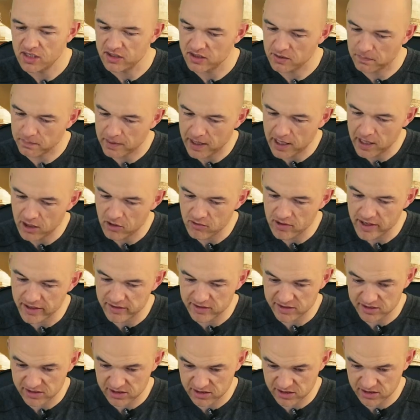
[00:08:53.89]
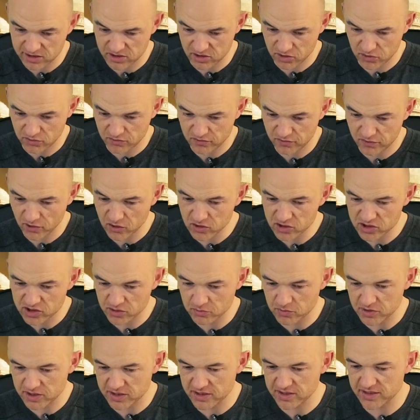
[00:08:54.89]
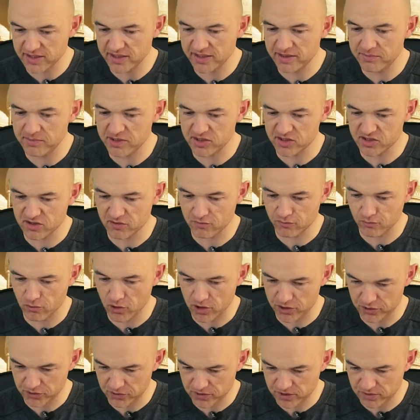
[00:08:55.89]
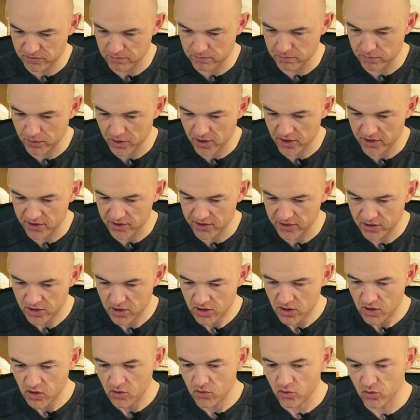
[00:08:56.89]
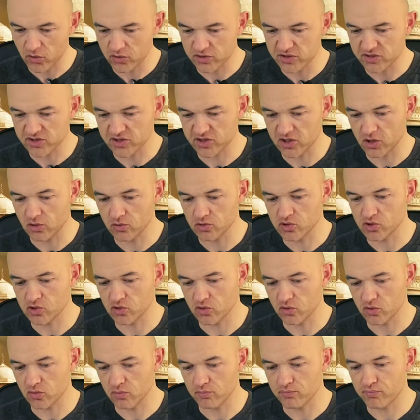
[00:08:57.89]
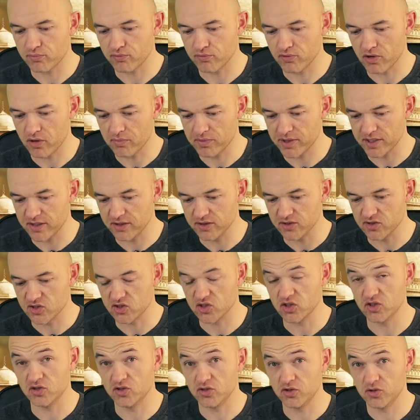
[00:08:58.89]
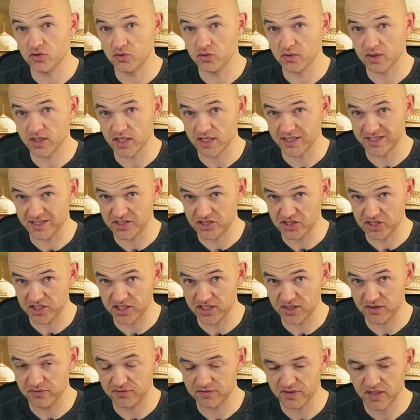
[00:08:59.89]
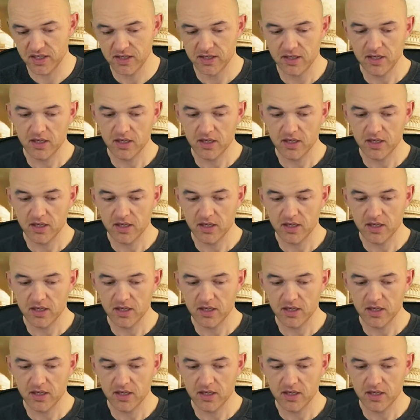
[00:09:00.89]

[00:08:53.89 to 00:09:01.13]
The power around this is you function within the limits of what you can buy or the social prominence you can achieve.